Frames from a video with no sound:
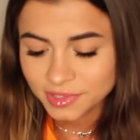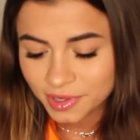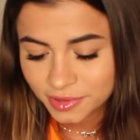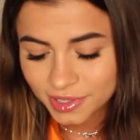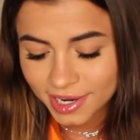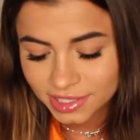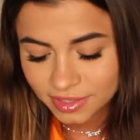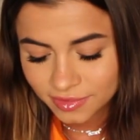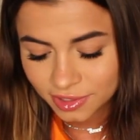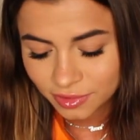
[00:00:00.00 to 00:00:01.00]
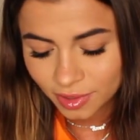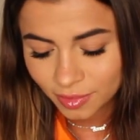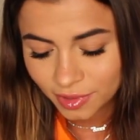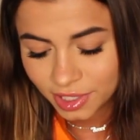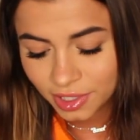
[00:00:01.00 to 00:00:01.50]
so attractive and
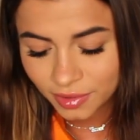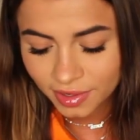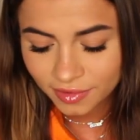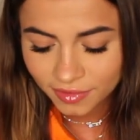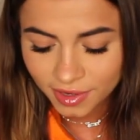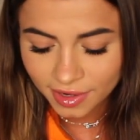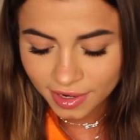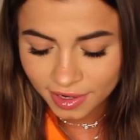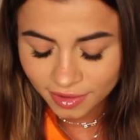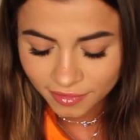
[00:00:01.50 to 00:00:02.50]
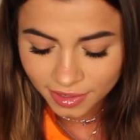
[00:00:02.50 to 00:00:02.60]
adorable and cute and fun, and I love